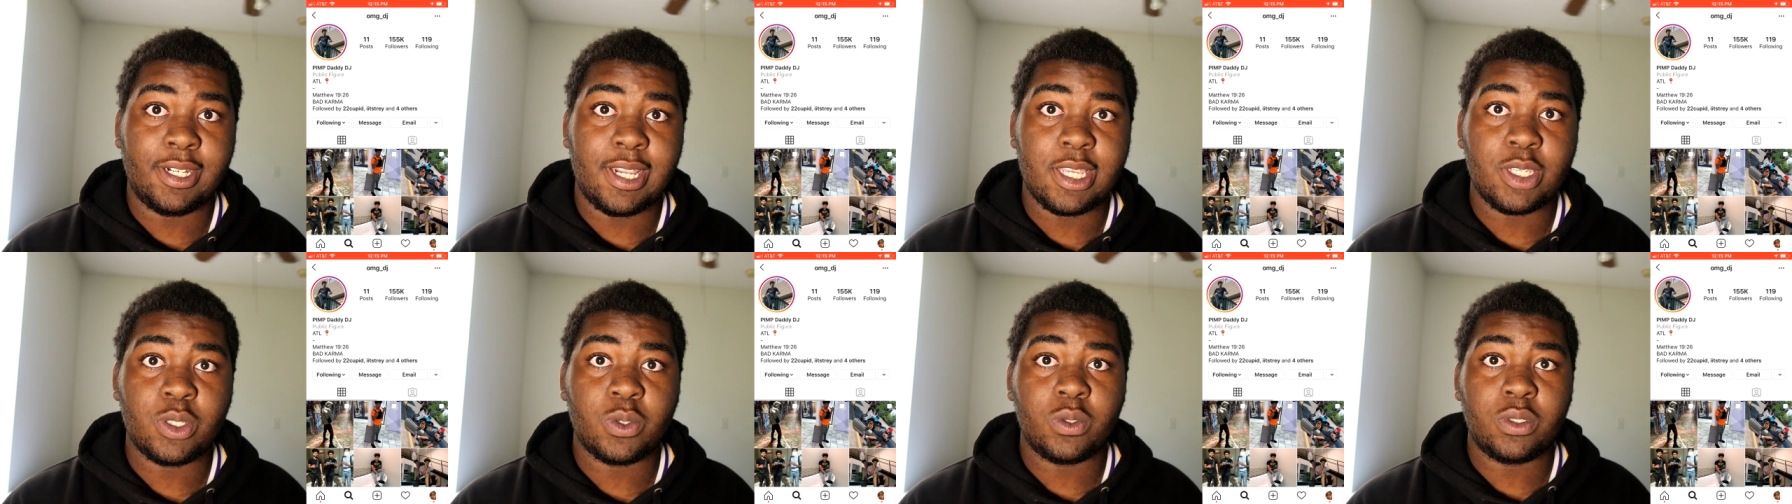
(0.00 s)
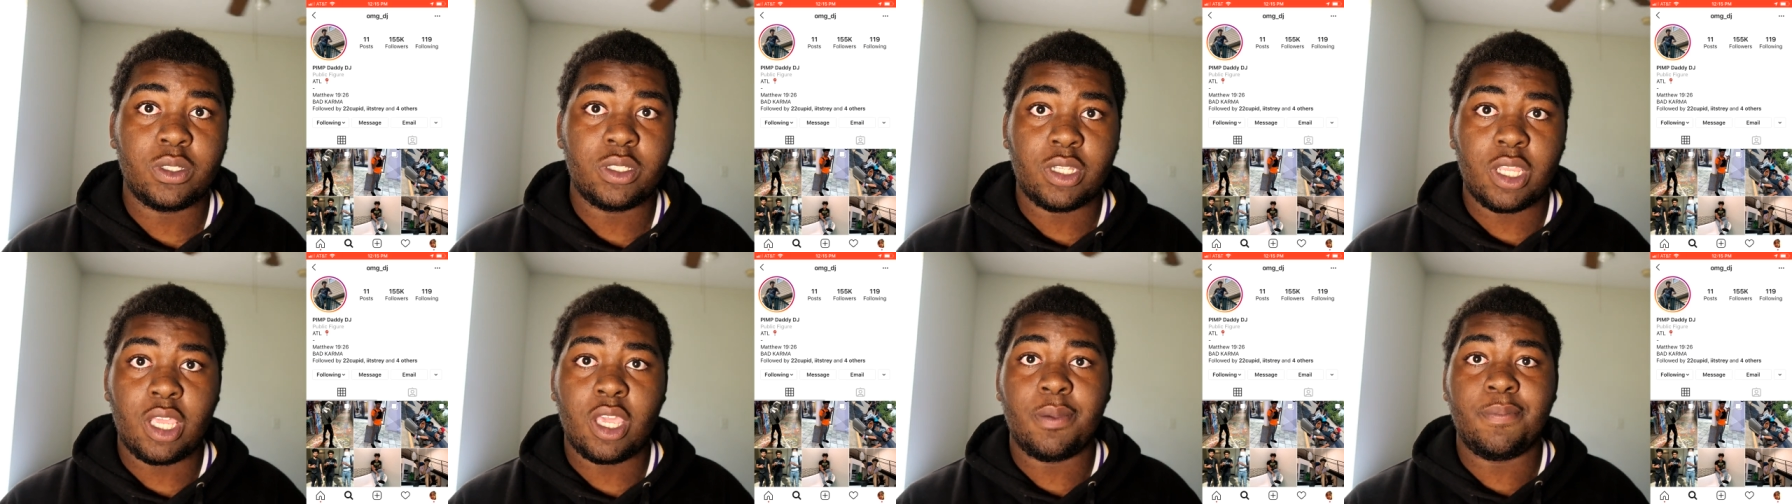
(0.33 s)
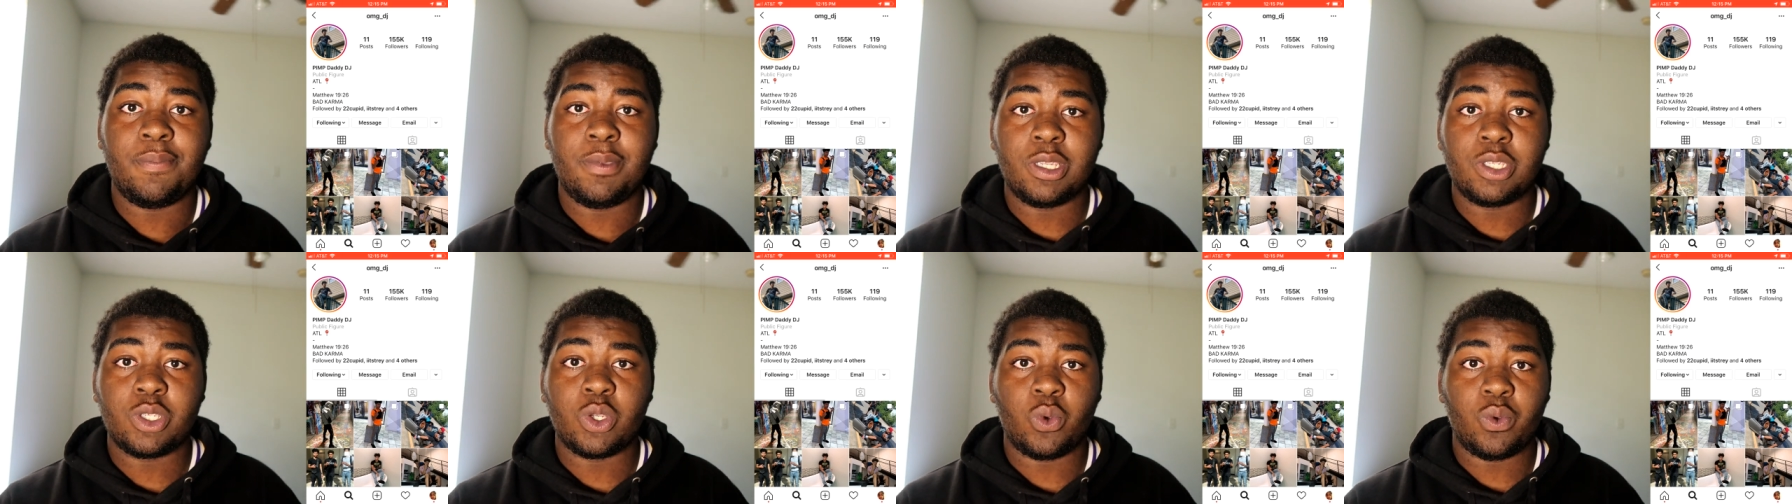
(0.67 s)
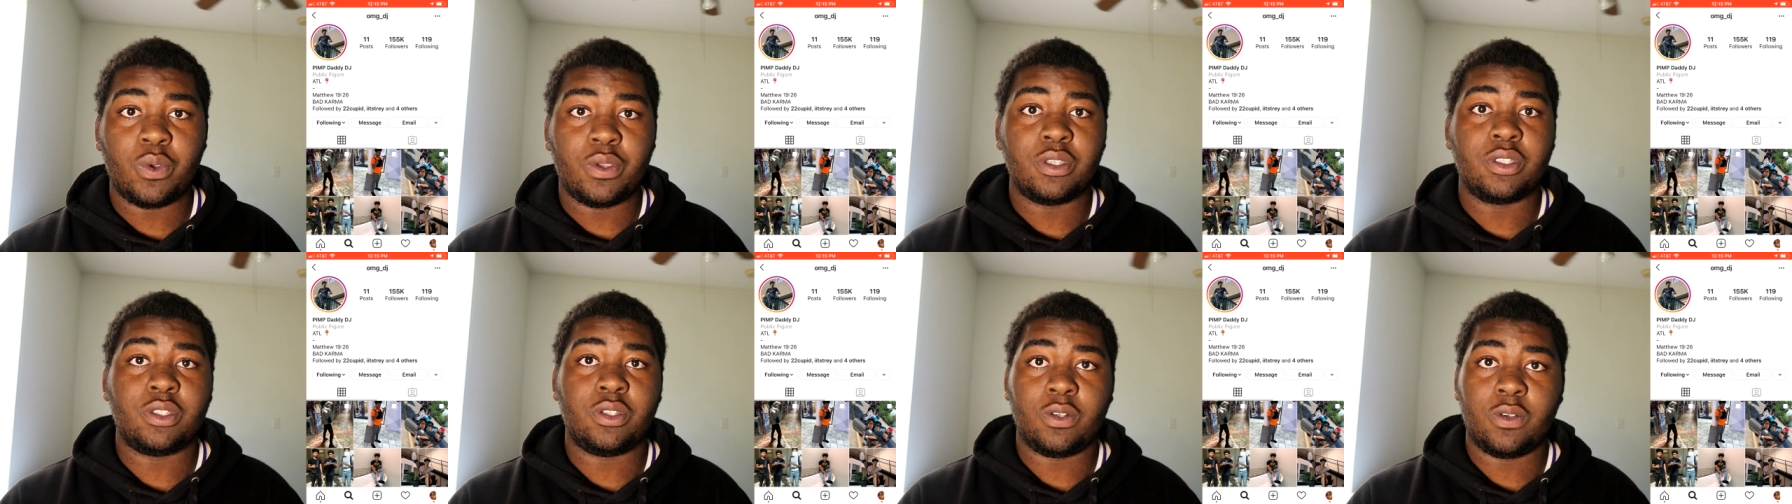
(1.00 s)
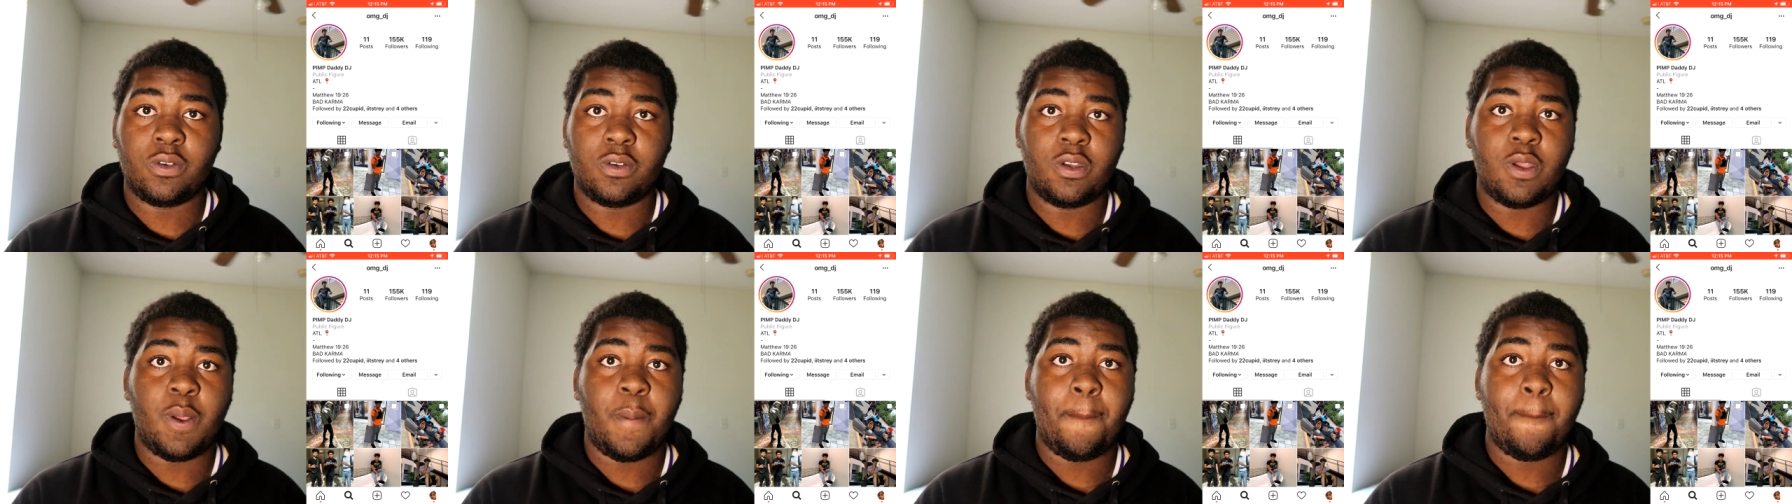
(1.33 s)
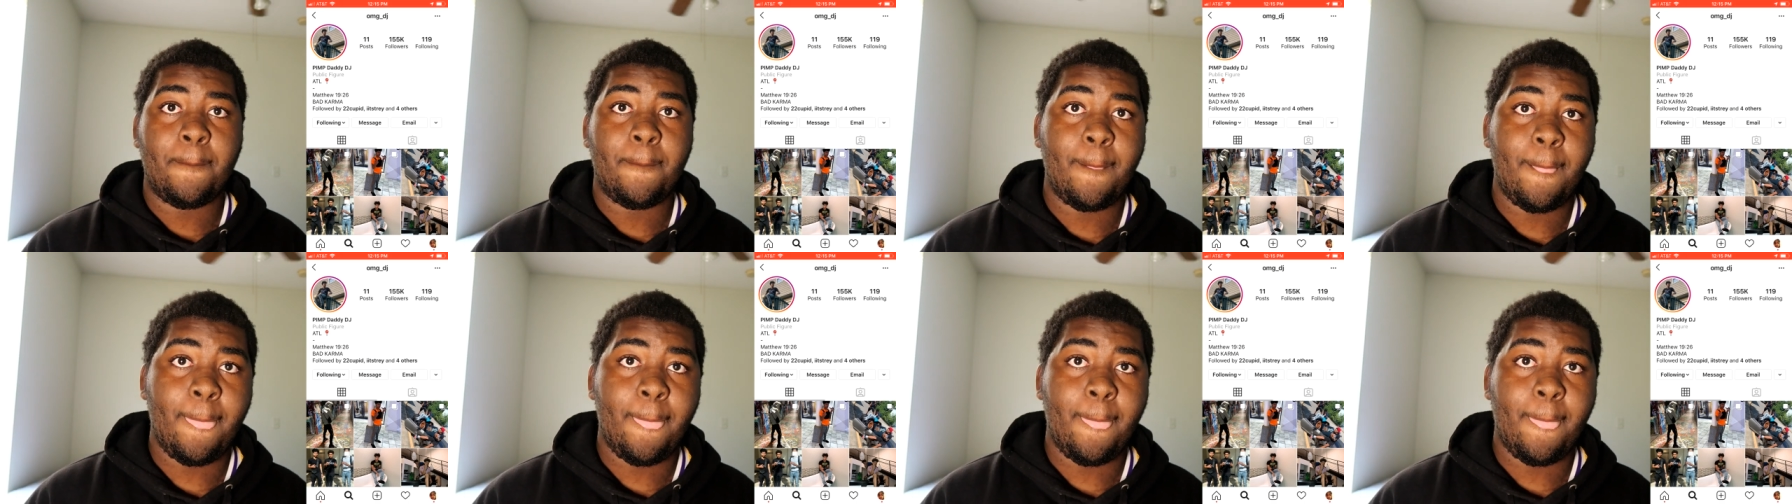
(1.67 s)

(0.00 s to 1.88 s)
That's what his name is on Instagram.